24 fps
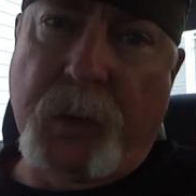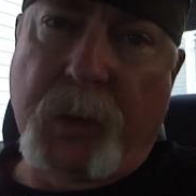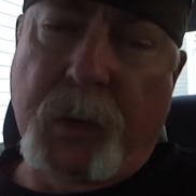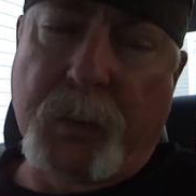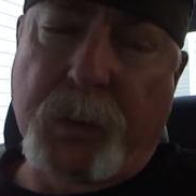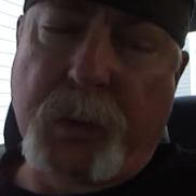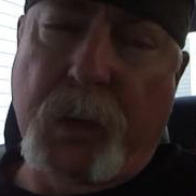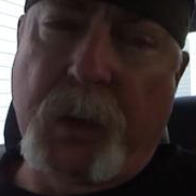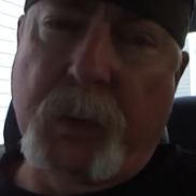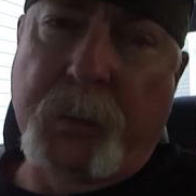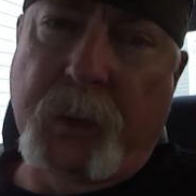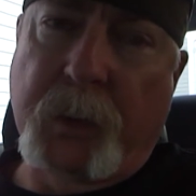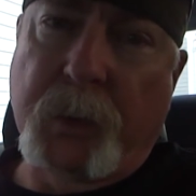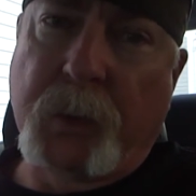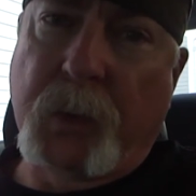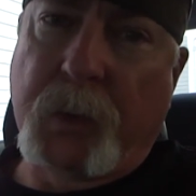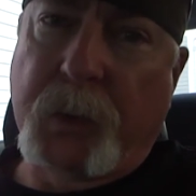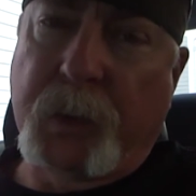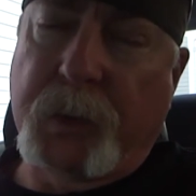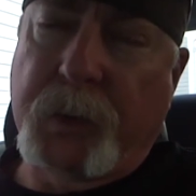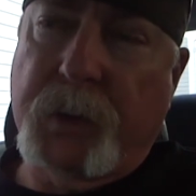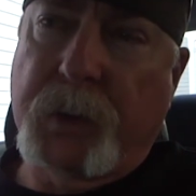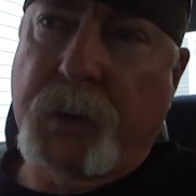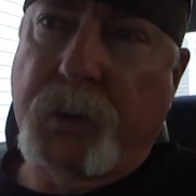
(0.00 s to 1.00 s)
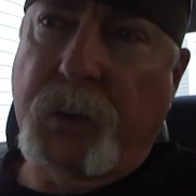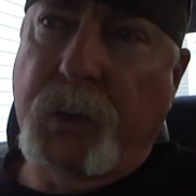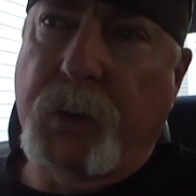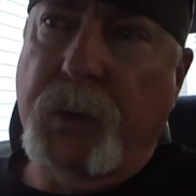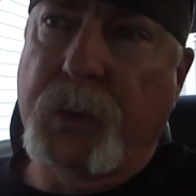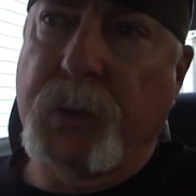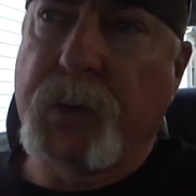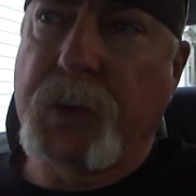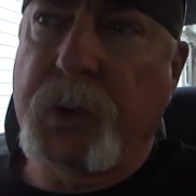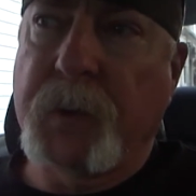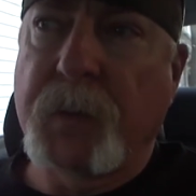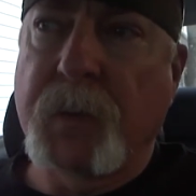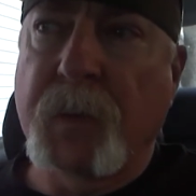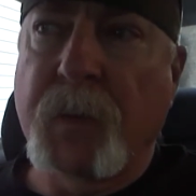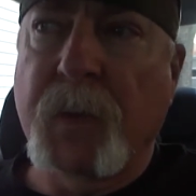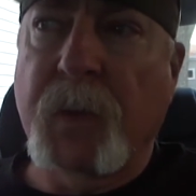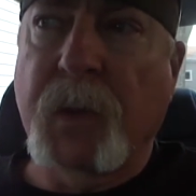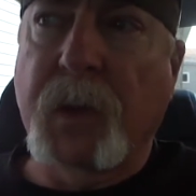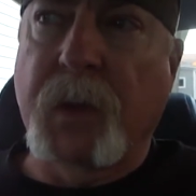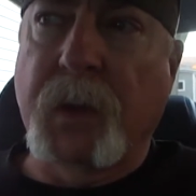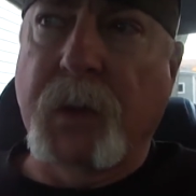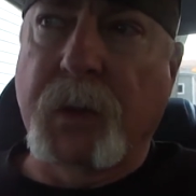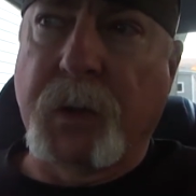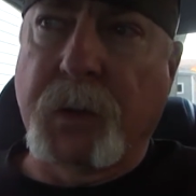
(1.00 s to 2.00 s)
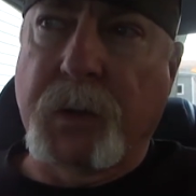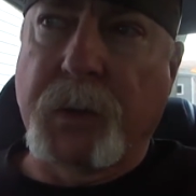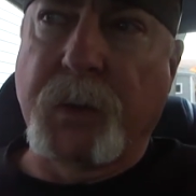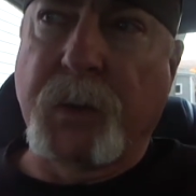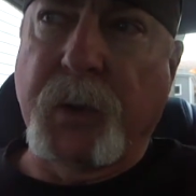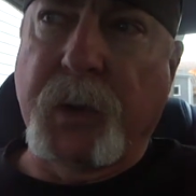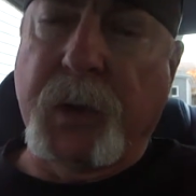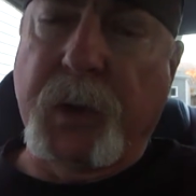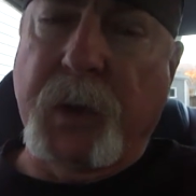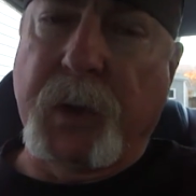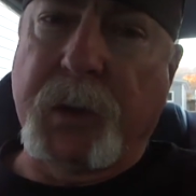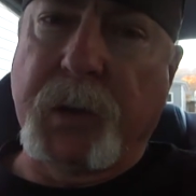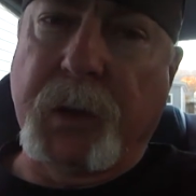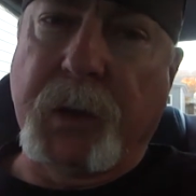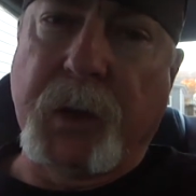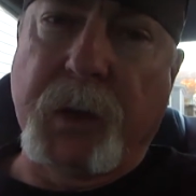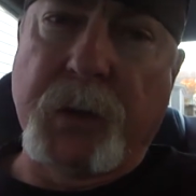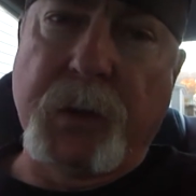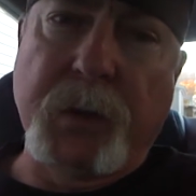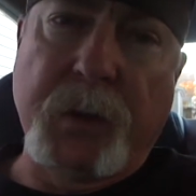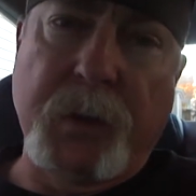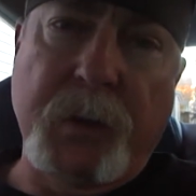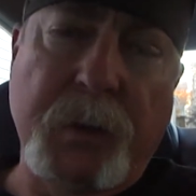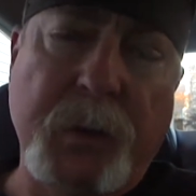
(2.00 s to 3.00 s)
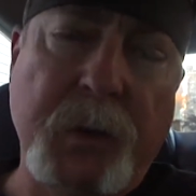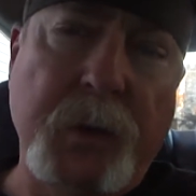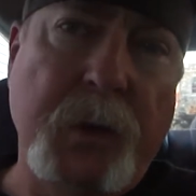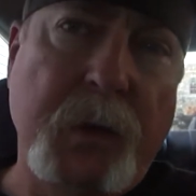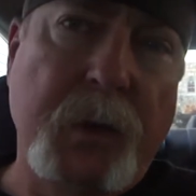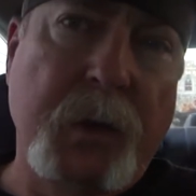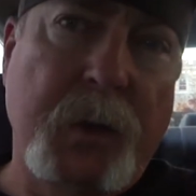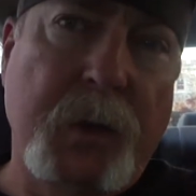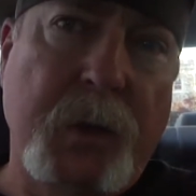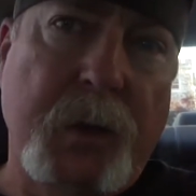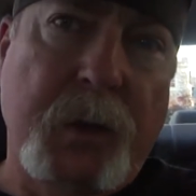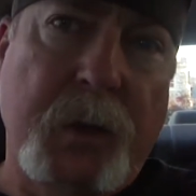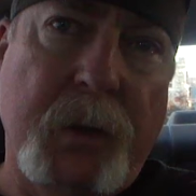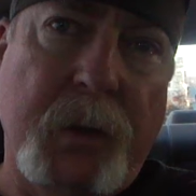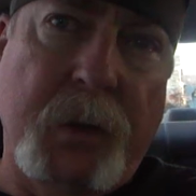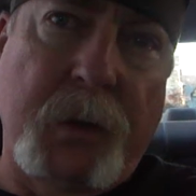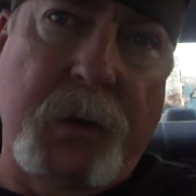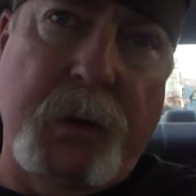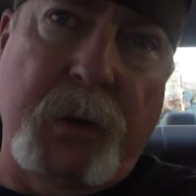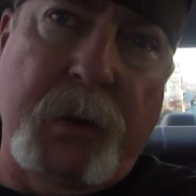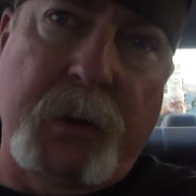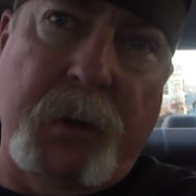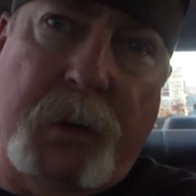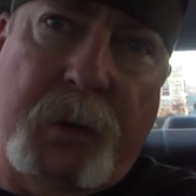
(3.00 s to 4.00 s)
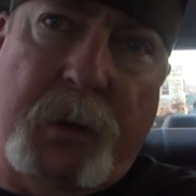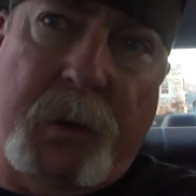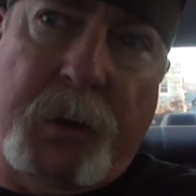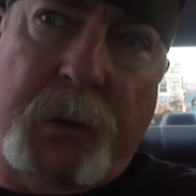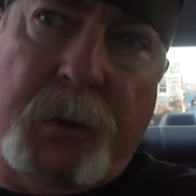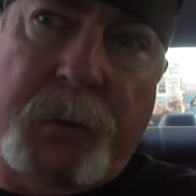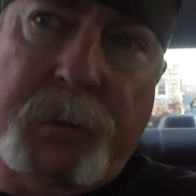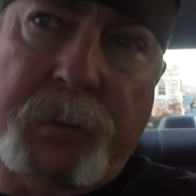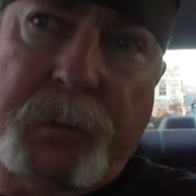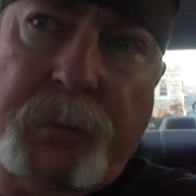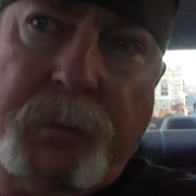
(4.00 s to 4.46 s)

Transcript: problem with one of the screws. That's pretty hard to get to, and